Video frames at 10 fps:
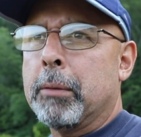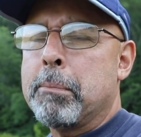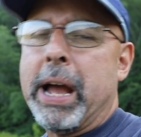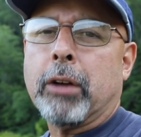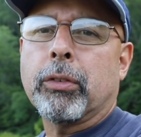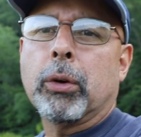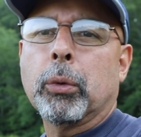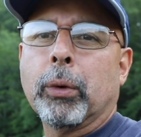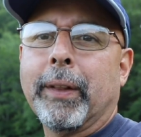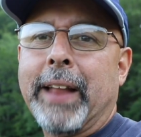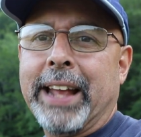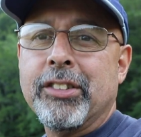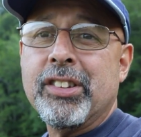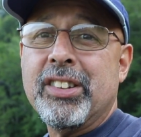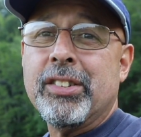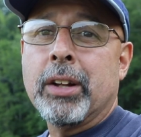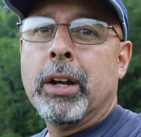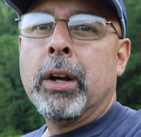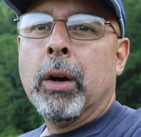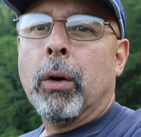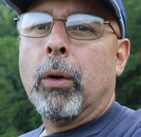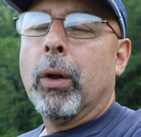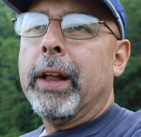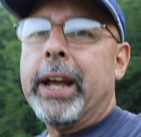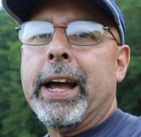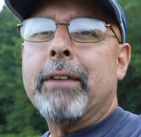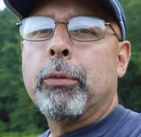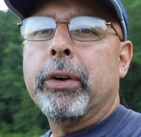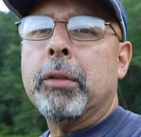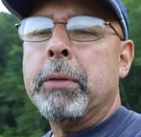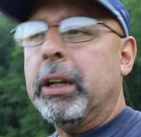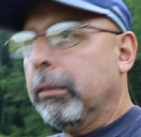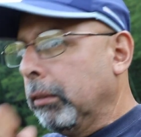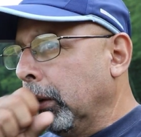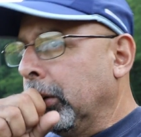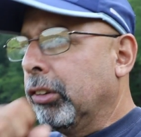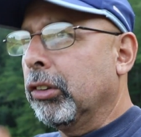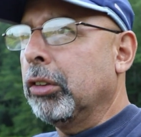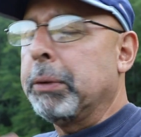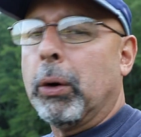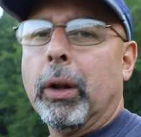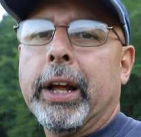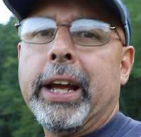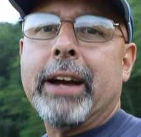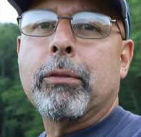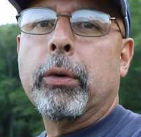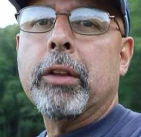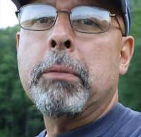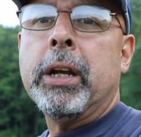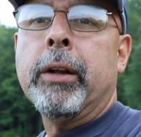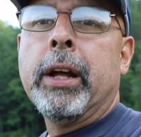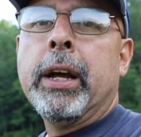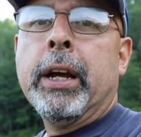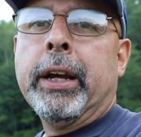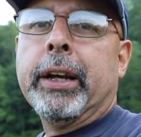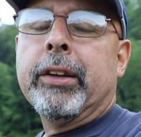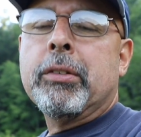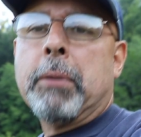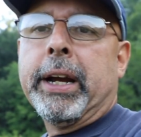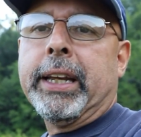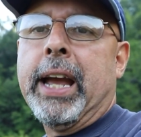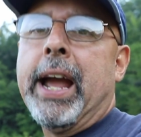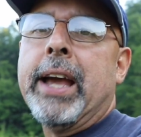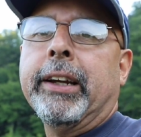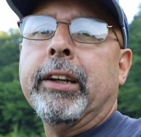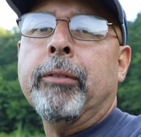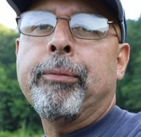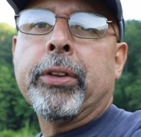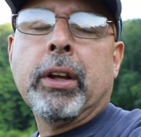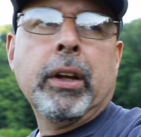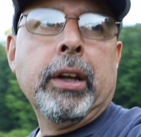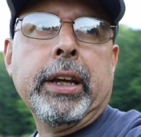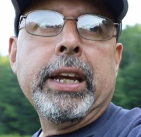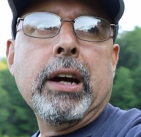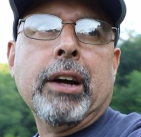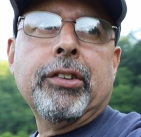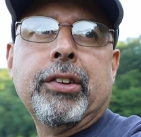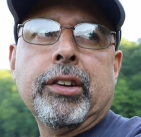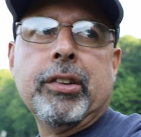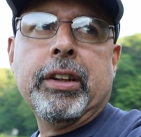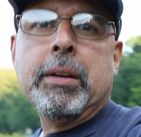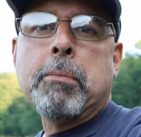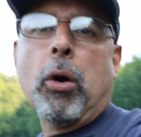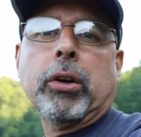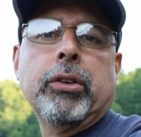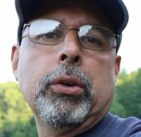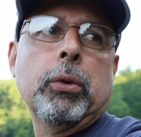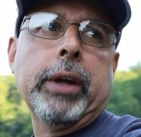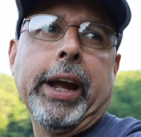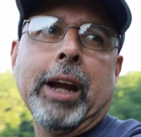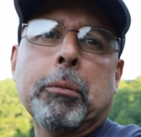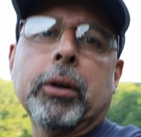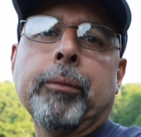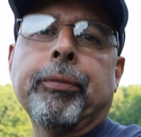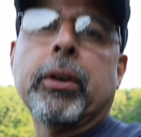macro lenses. All I have with me, excuse me, all I have with me is my Canon EOS 60 Mark II camera